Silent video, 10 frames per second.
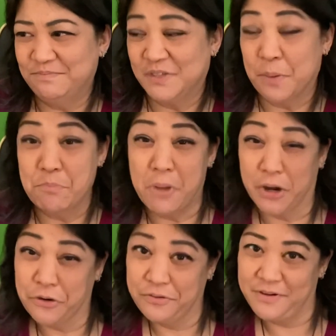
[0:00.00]

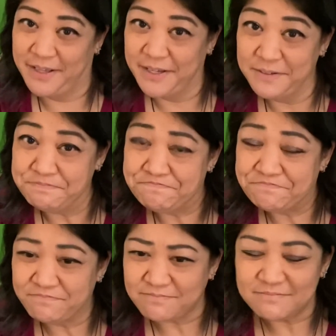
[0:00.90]
modern thing.
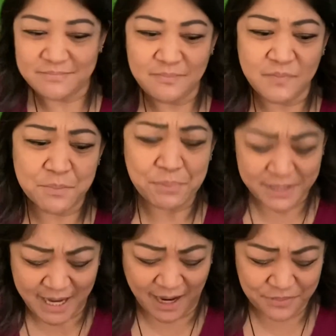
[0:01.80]
But
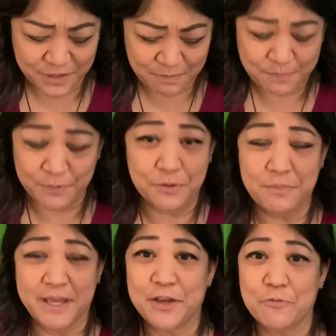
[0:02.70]
yeah, I think people are
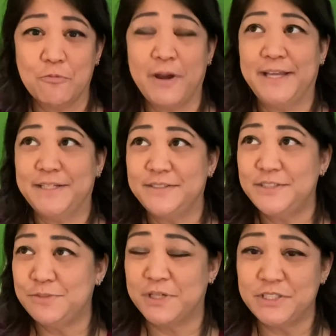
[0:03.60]
making way
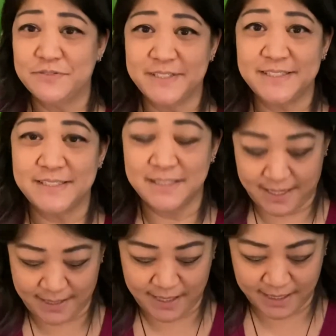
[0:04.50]
too much of this.
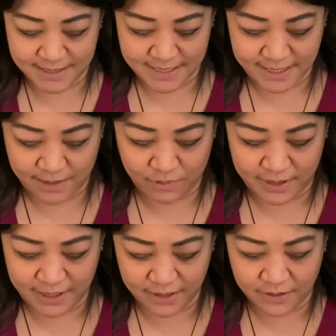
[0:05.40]
And then, as I said, when
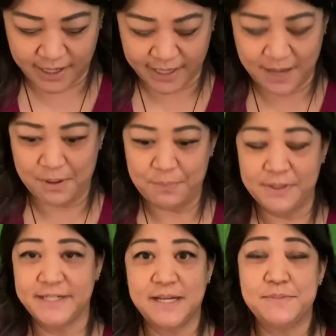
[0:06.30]
the other guy came up in
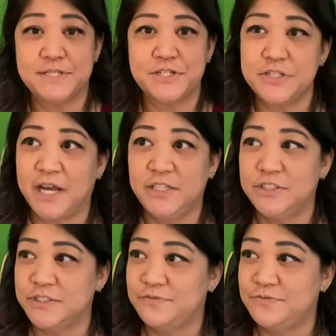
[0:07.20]
the deposition, I
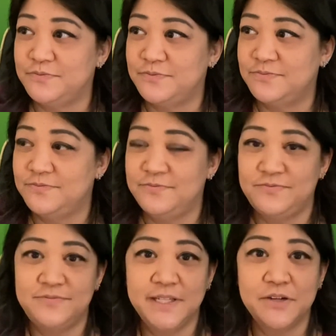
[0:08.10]
just
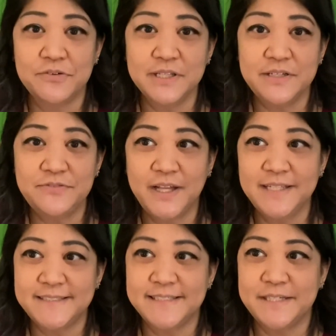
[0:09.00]
literally fell
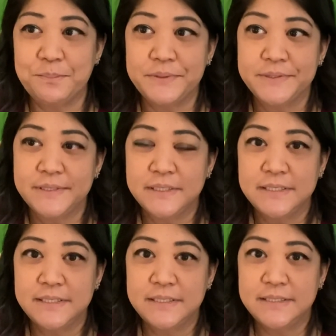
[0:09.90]
asleep.
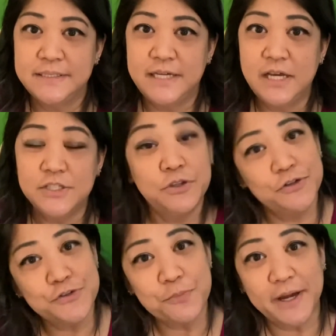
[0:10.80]
So
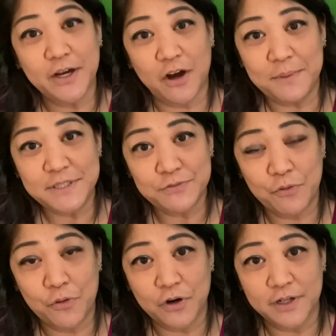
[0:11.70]
those are my comments
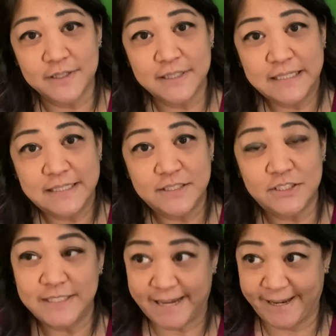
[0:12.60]
for
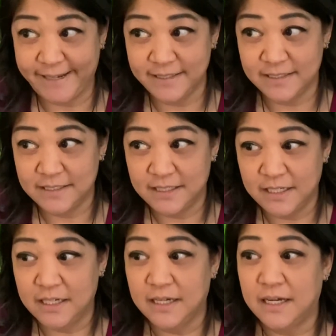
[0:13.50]
today.
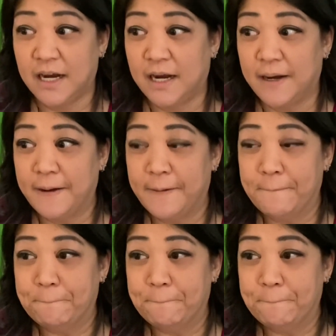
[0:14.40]
I